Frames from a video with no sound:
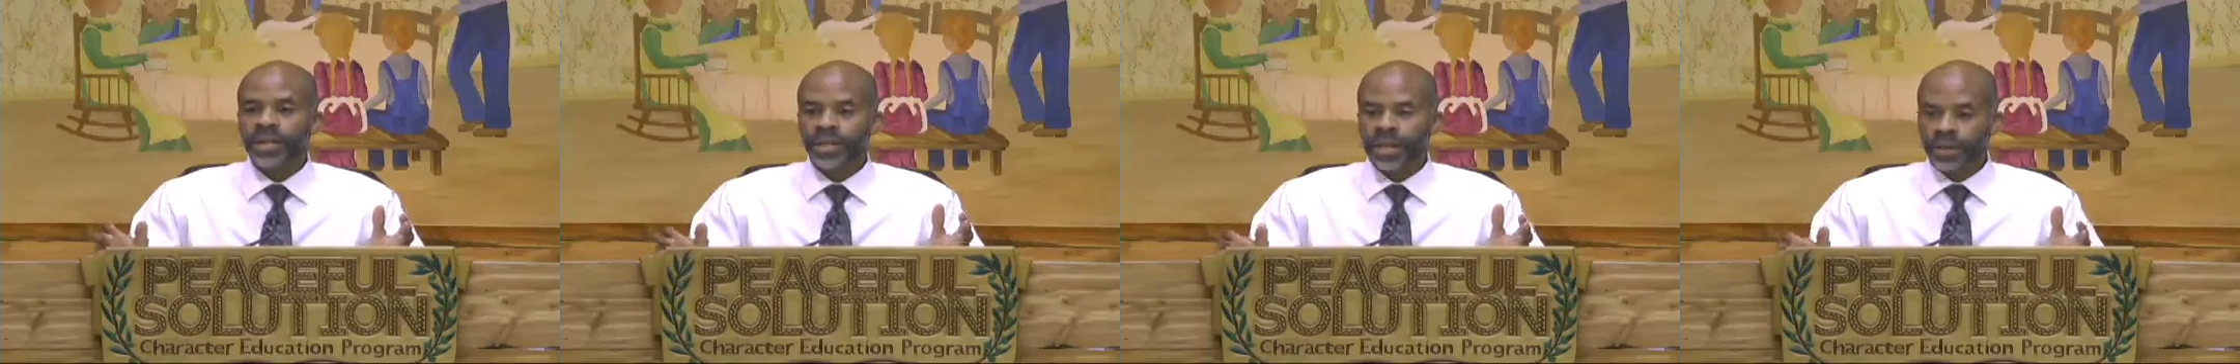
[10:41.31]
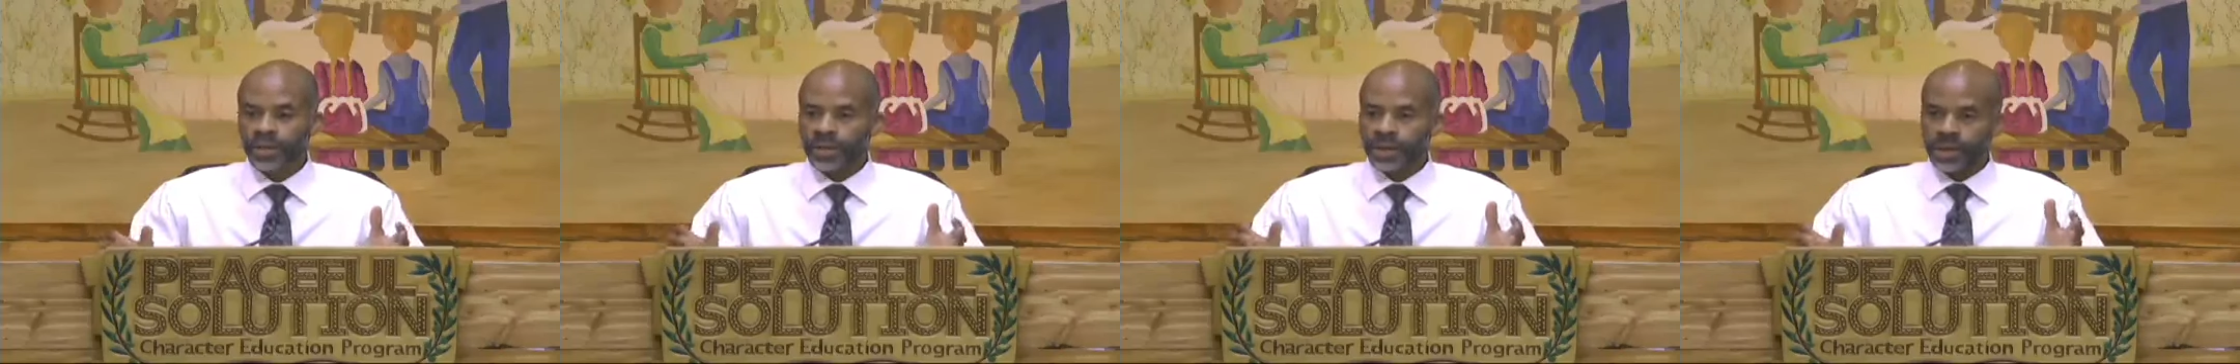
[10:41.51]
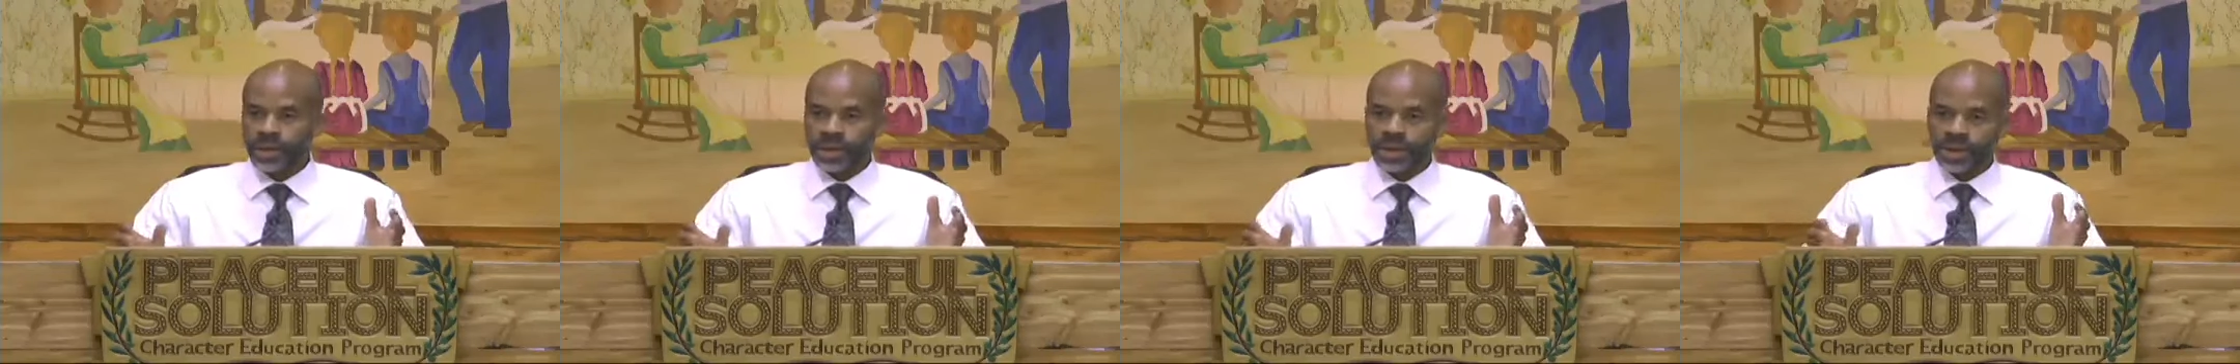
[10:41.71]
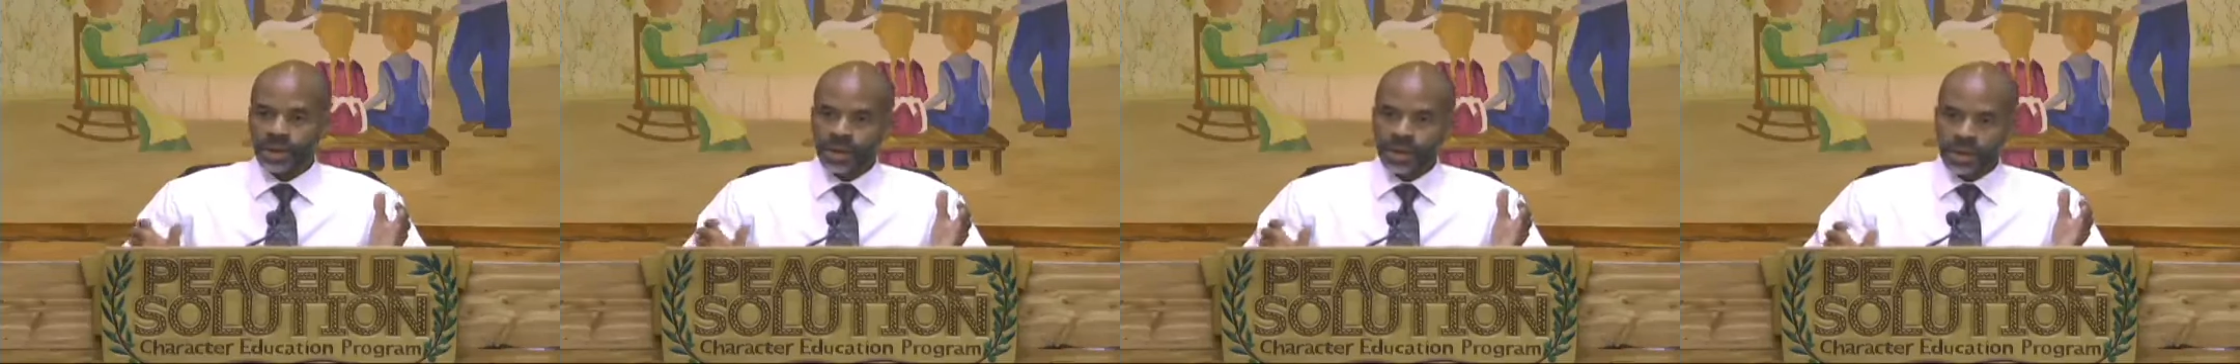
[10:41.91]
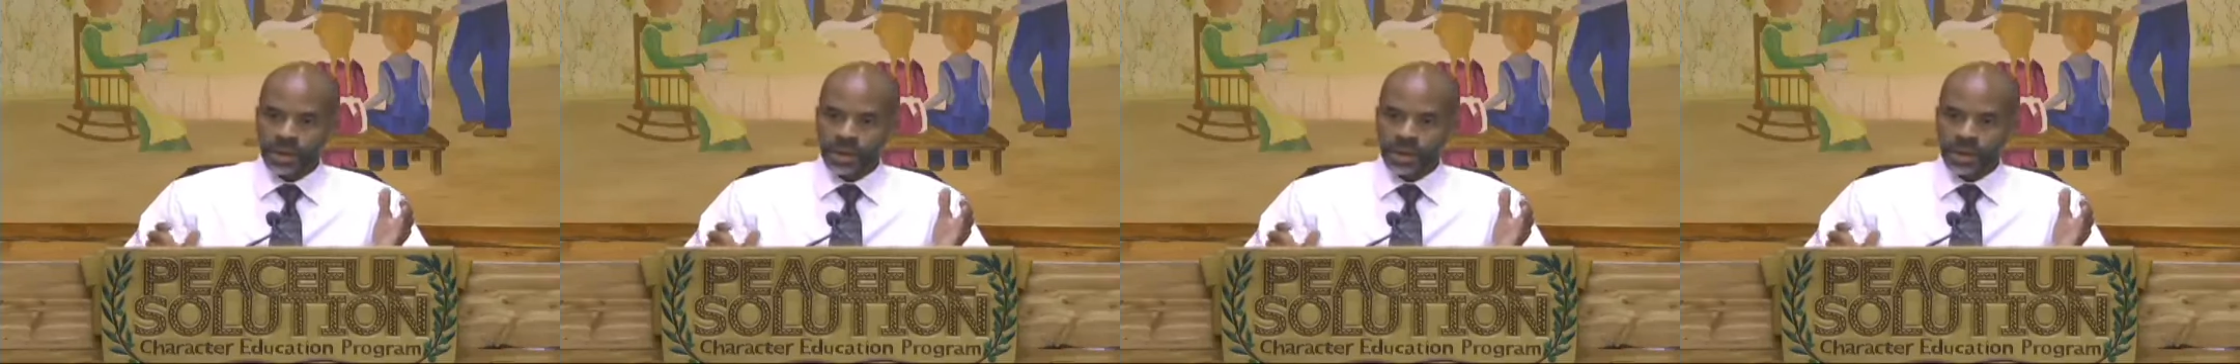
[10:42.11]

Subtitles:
given